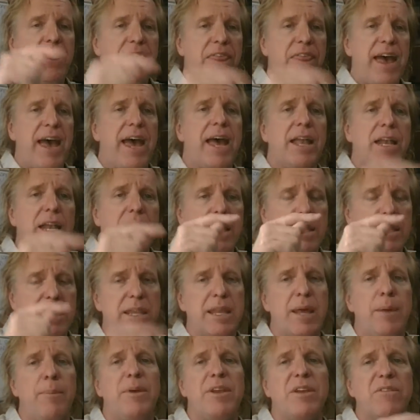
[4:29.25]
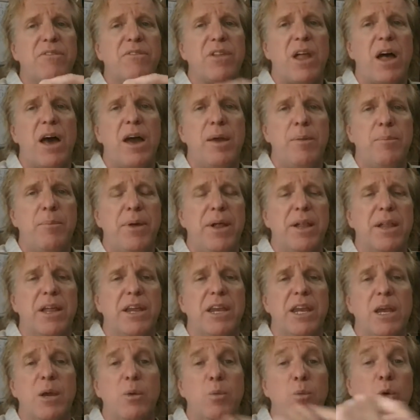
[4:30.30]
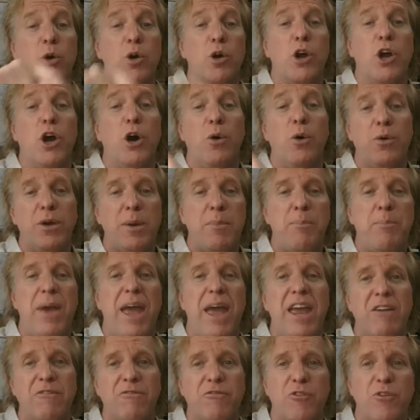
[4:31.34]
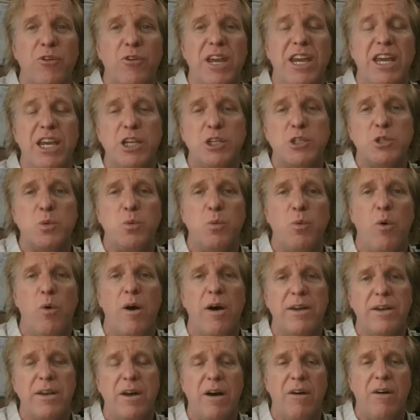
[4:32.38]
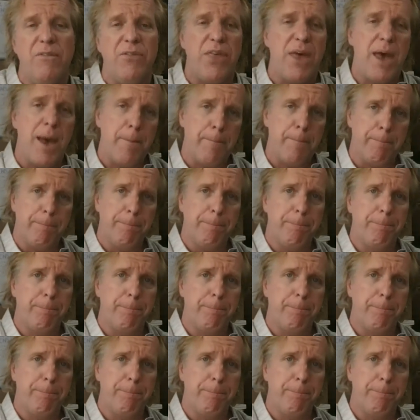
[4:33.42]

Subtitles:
that limit of liability will go to pay for each one of them.